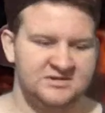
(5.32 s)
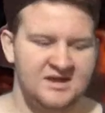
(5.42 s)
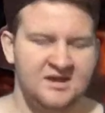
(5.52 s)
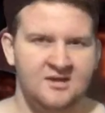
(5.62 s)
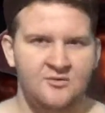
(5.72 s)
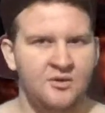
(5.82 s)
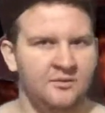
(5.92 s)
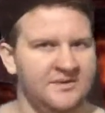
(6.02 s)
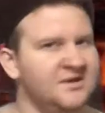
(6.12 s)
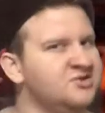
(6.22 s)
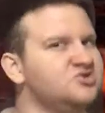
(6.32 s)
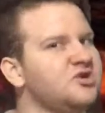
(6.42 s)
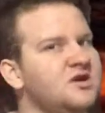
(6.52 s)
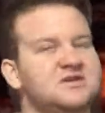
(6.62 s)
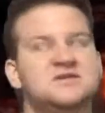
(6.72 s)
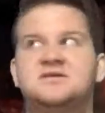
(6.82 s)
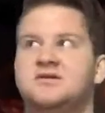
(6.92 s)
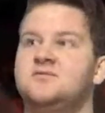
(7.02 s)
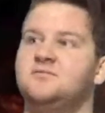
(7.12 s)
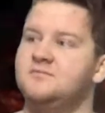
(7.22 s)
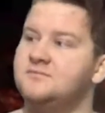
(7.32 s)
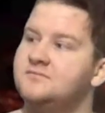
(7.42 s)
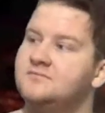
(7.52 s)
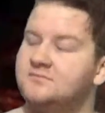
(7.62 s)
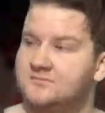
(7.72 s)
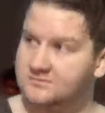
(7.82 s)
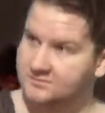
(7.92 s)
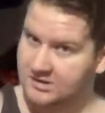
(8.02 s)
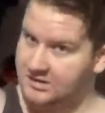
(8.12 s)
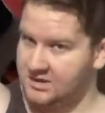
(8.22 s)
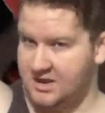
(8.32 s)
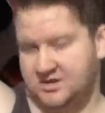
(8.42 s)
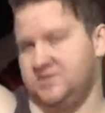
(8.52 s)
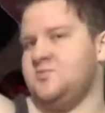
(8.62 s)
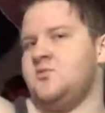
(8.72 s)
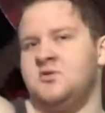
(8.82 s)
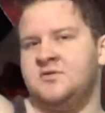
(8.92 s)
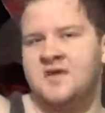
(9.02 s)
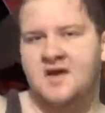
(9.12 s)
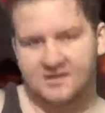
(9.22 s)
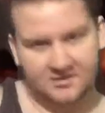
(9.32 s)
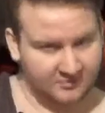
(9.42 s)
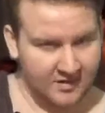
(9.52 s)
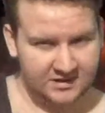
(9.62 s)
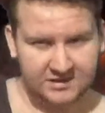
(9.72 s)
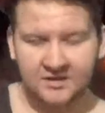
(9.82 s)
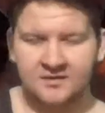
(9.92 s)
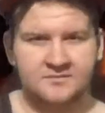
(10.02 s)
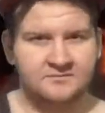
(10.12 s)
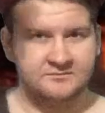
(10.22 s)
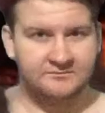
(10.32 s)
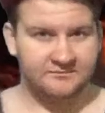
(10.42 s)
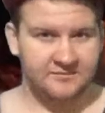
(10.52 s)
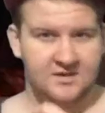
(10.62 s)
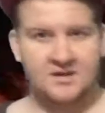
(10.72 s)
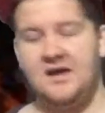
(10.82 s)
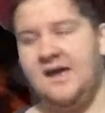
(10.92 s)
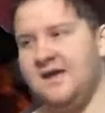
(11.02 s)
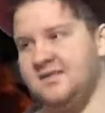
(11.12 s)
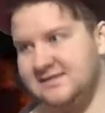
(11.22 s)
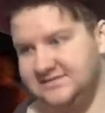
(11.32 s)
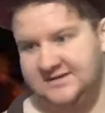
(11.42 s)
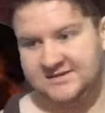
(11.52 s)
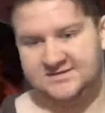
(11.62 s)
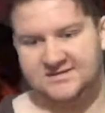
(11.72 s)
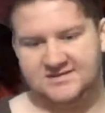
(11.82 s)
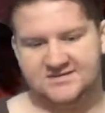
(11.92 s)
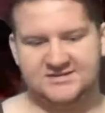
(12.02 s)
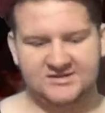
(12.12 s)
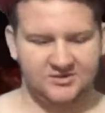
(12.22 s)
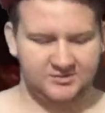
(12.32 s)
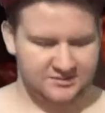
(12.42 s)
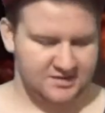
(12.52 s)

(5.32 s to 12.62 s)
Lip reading: dating while being trans, so let's put on the hat correctly, and let's get into this. So,